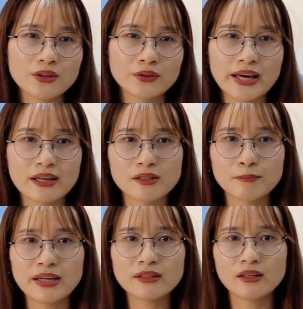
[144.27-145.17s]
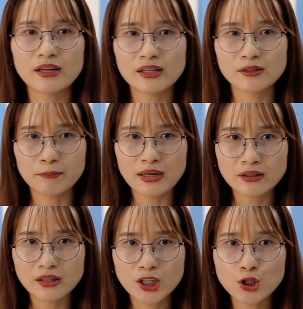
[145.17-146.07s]
you can spend the least
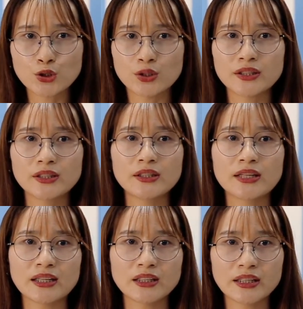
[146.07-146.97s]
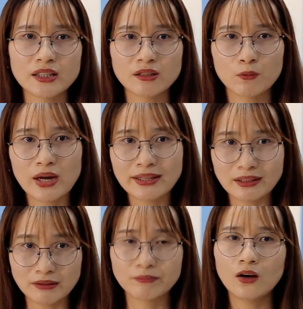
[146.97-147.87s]
money to decorate the
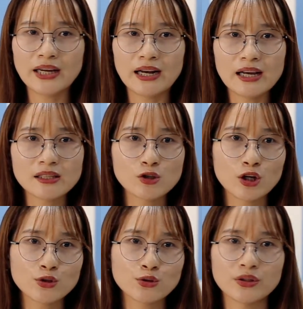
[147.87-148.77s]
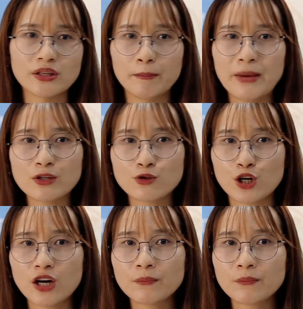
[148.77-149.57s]
wedding. Okay, let's talk to the backdrop.